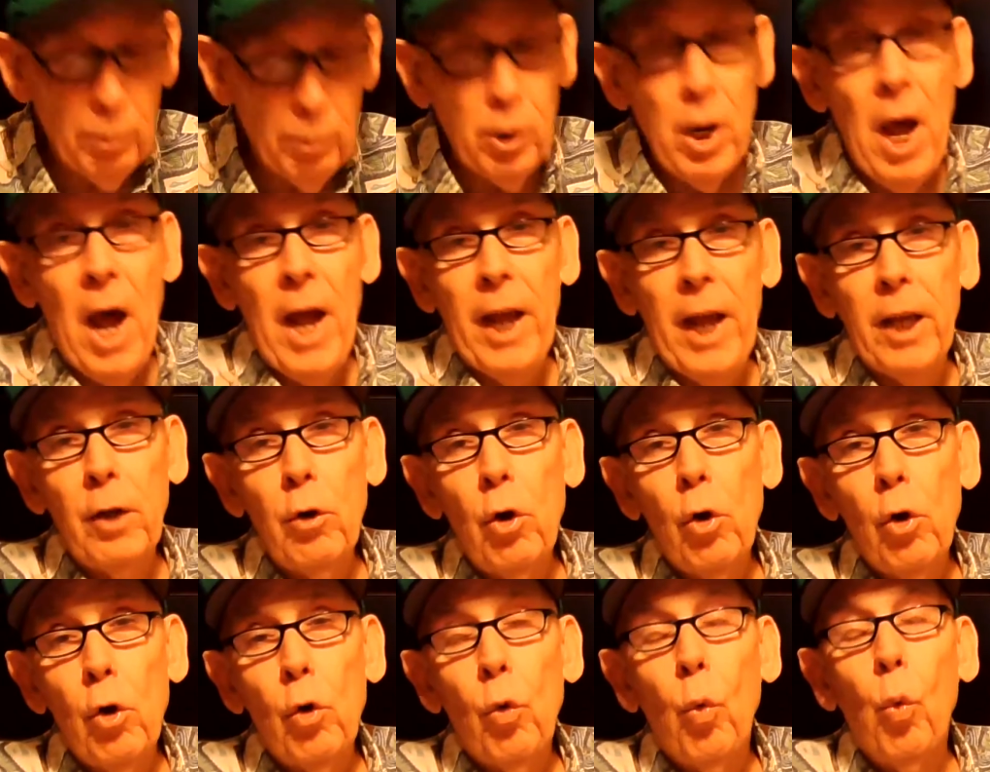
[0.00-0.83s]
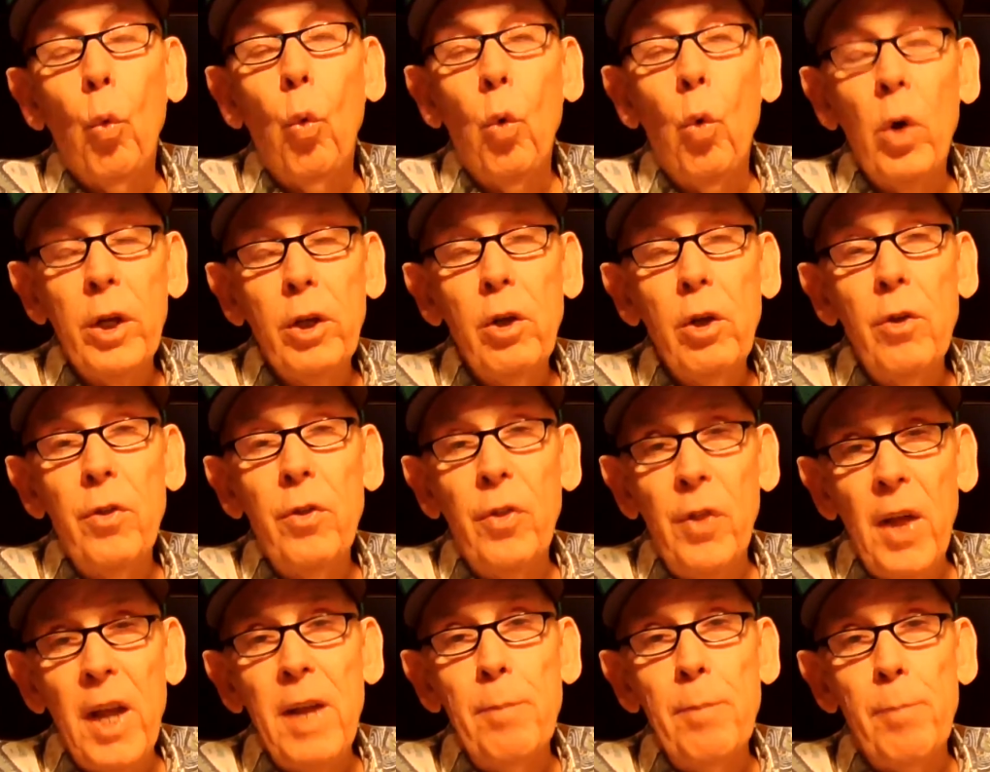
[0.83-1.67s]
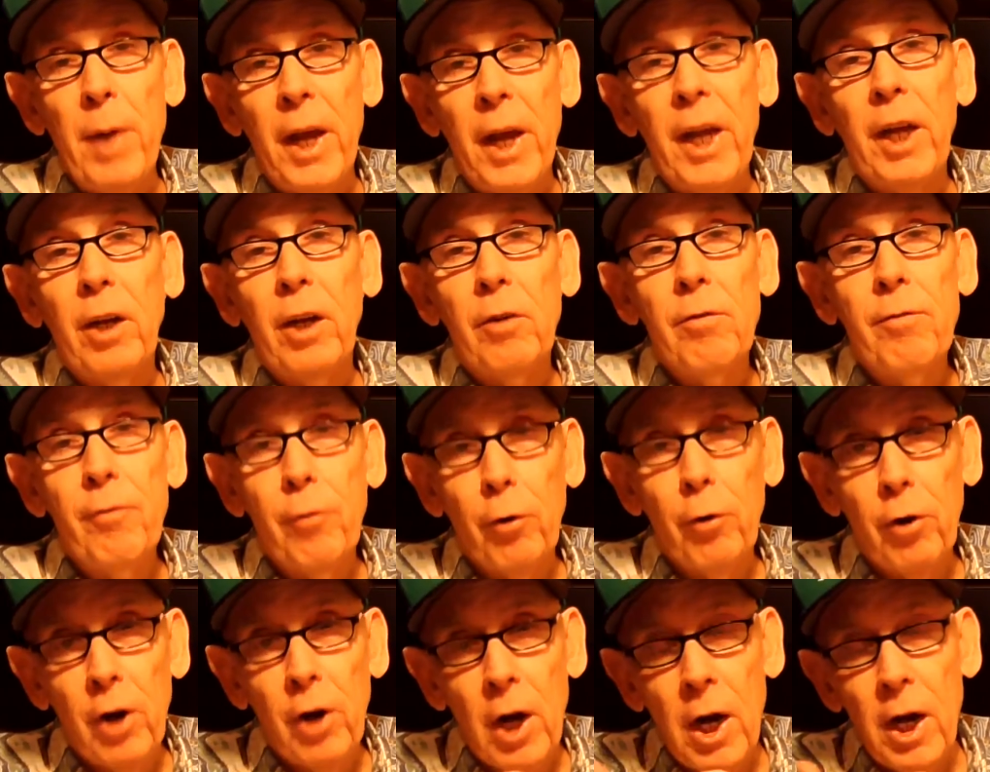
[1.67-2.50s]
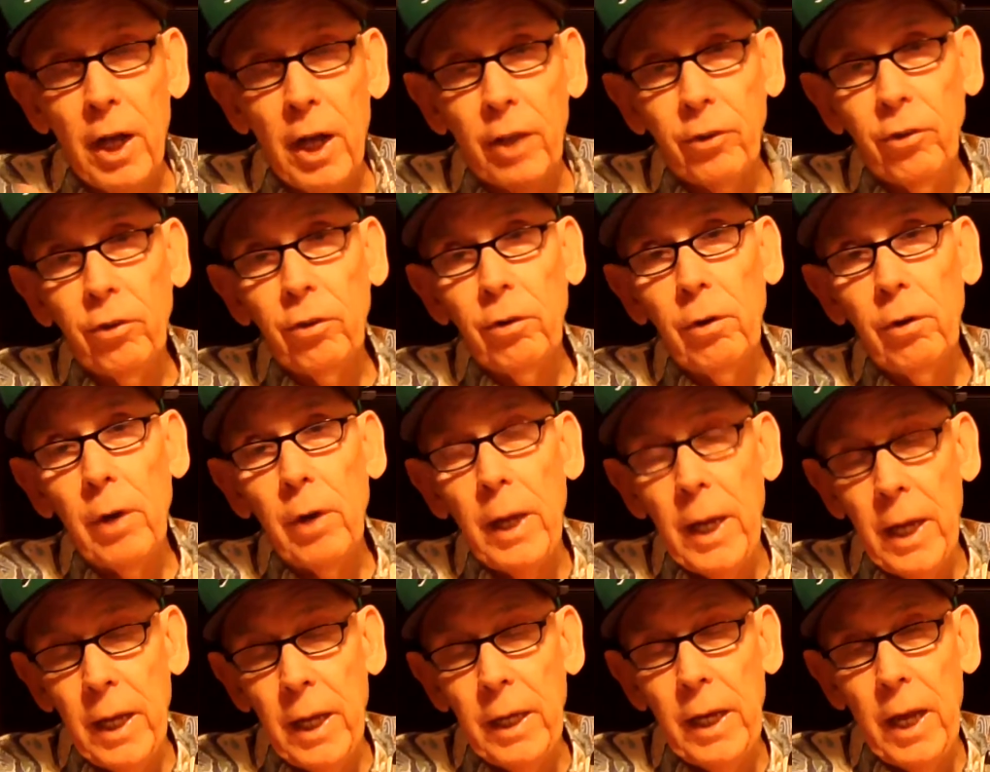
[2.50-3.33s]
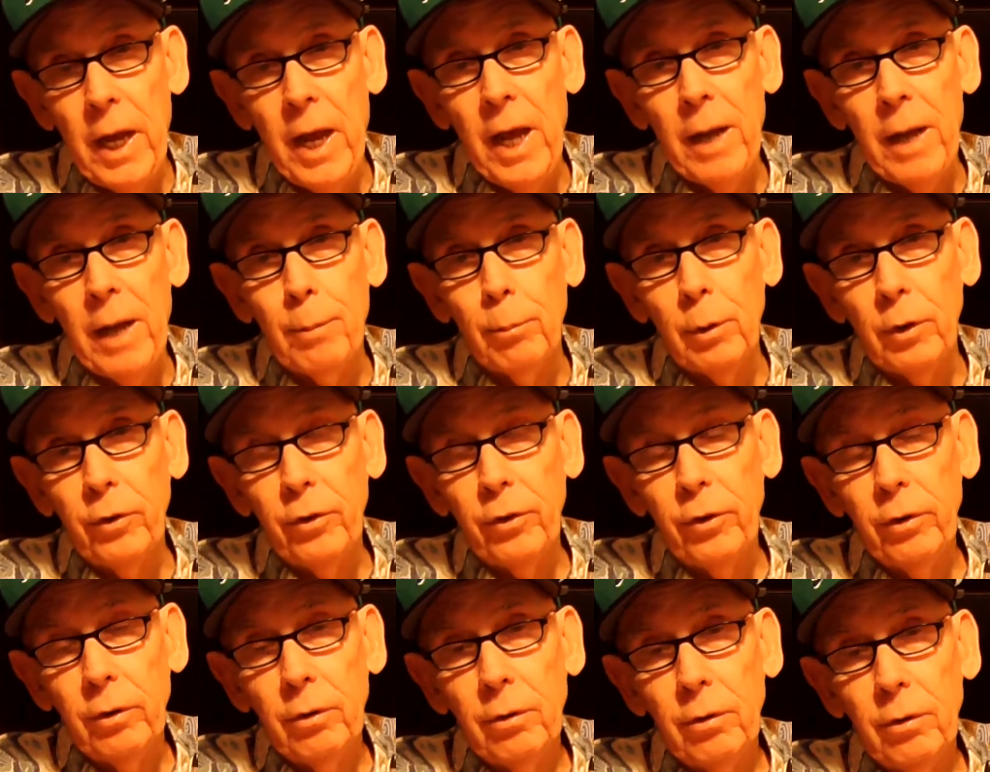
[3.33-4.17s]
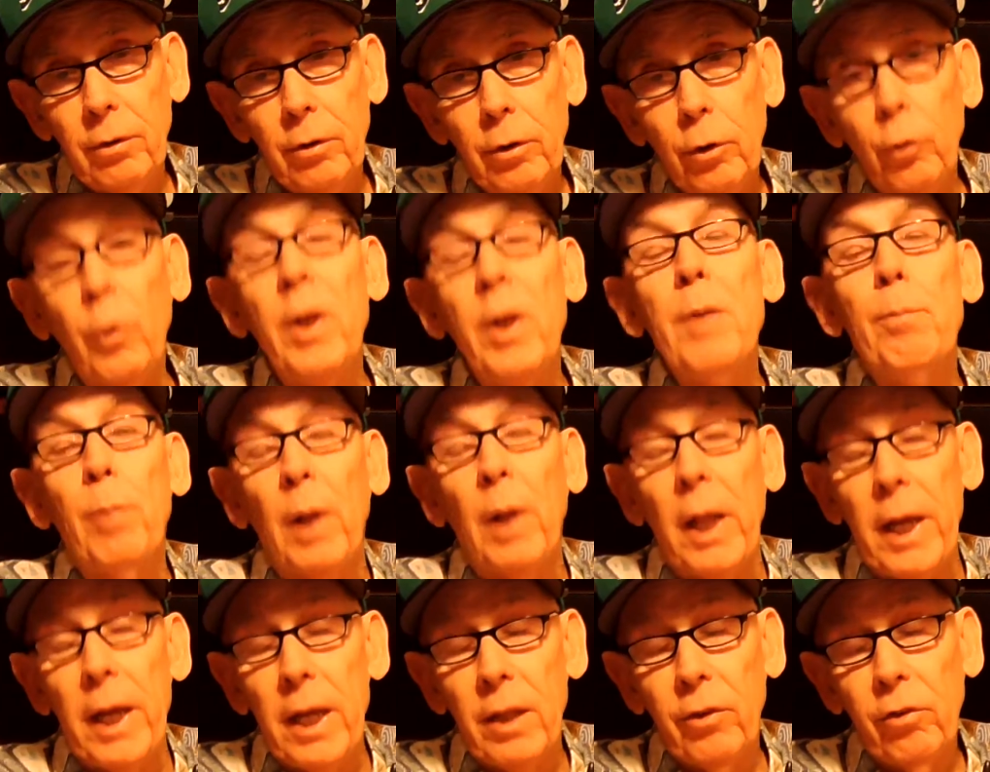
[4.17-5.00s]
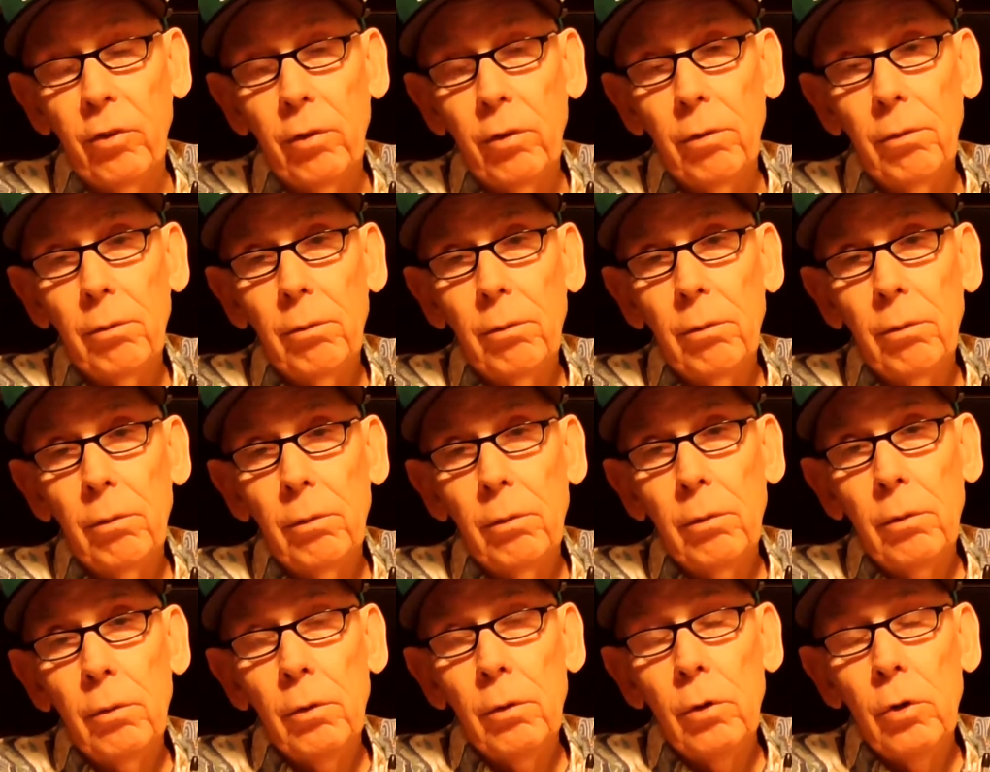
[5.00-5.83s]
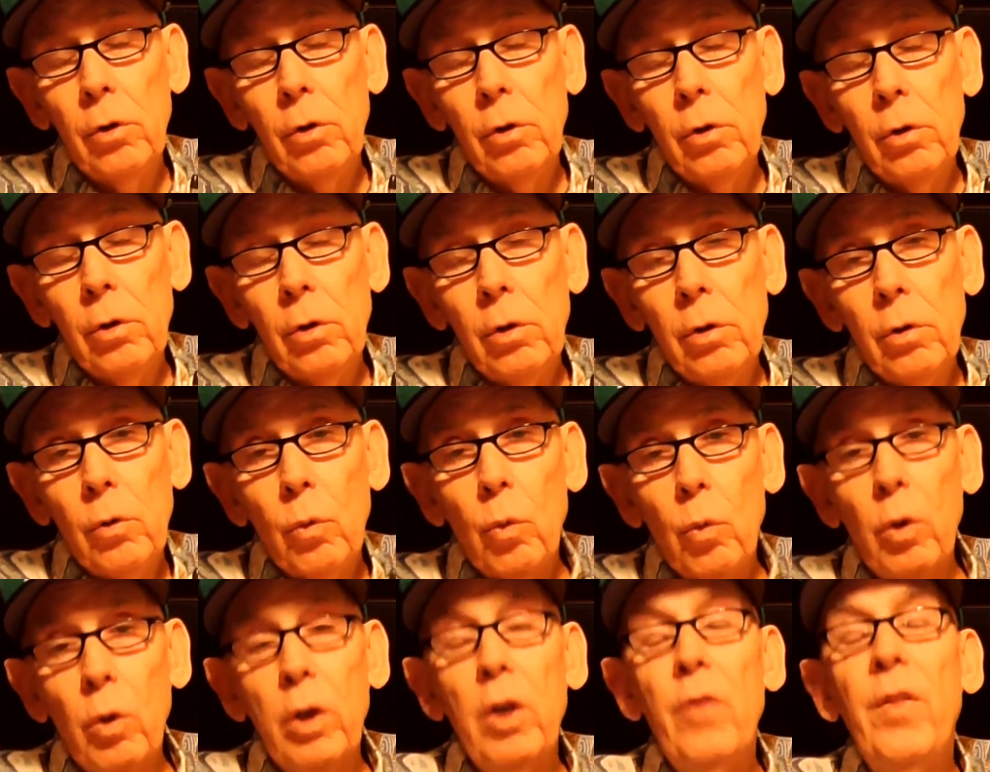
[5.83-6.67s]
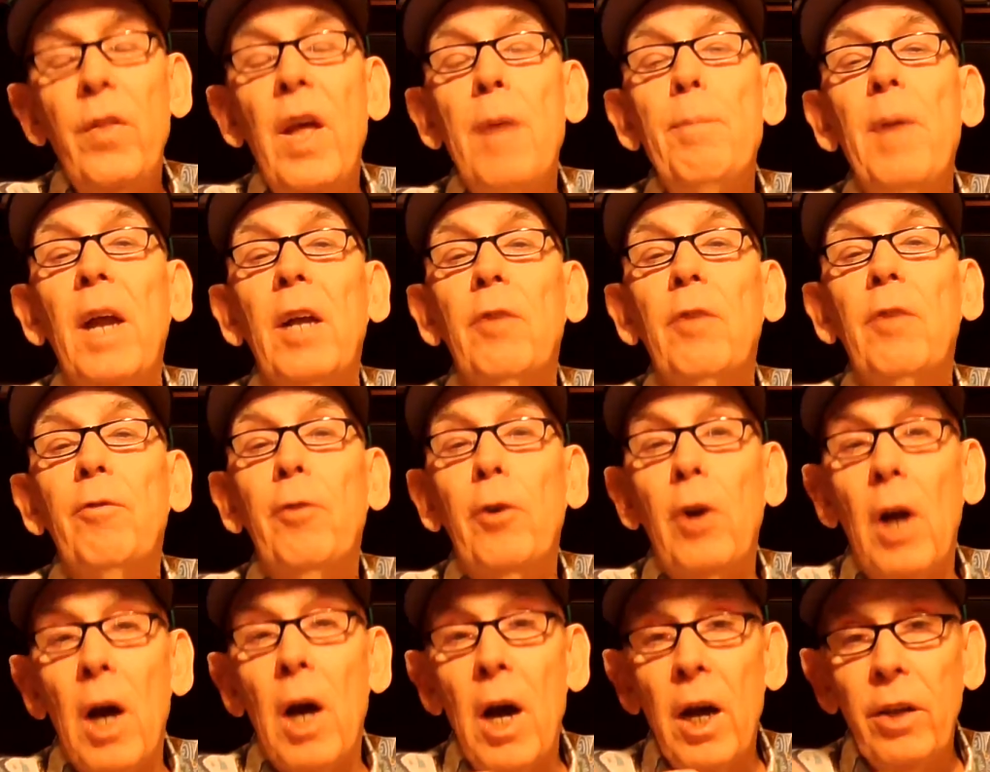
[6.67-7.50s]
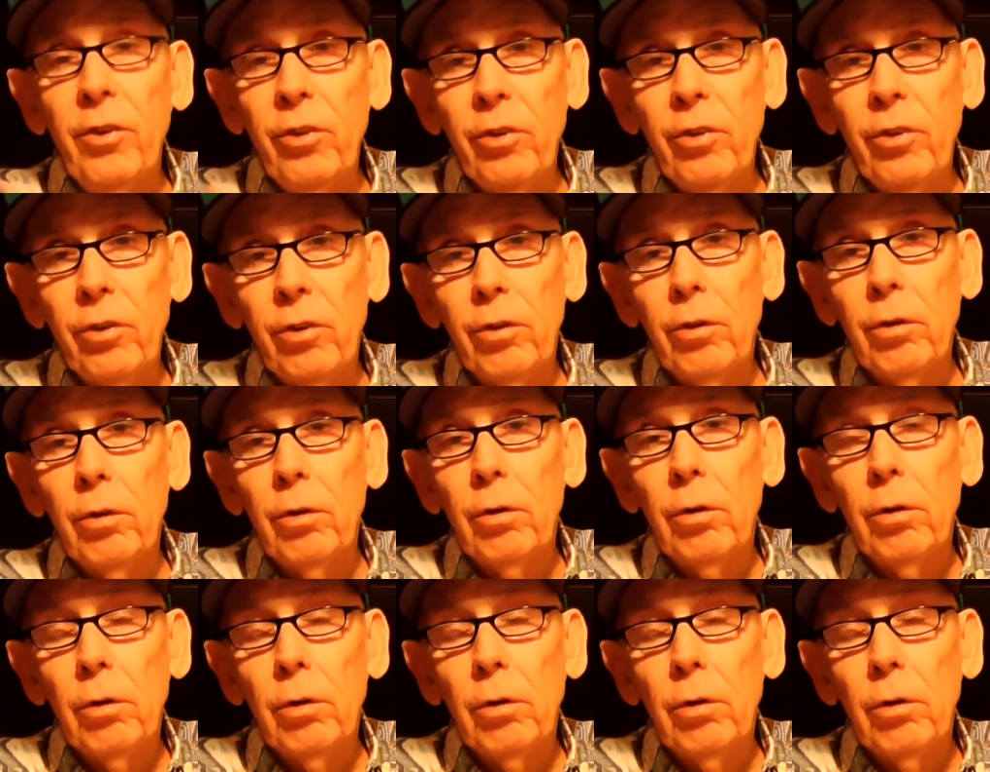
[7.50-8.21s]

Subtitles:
9, what do they make for us and animals? Green plants. What do they make for us